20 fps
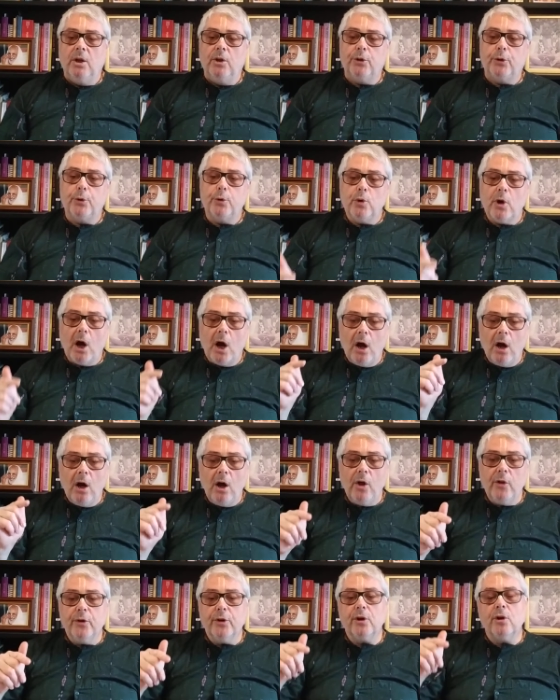through
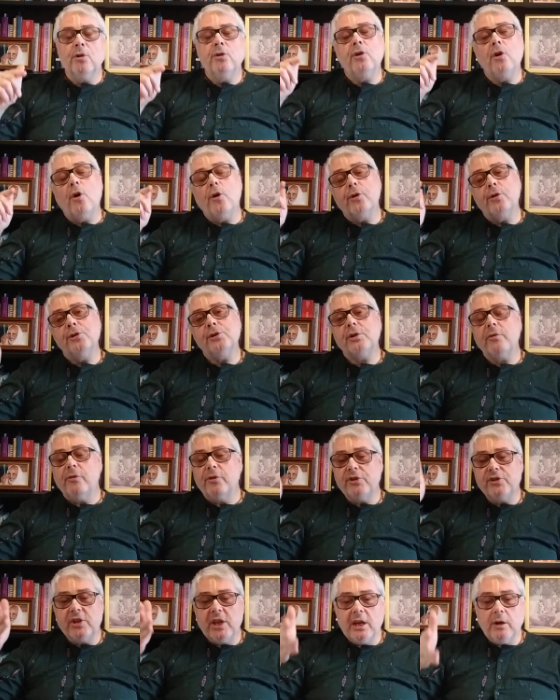all the concordance of the
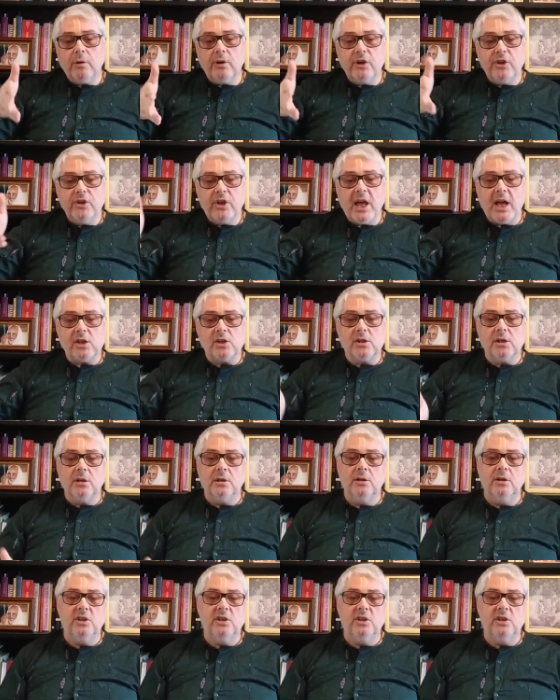sacred text,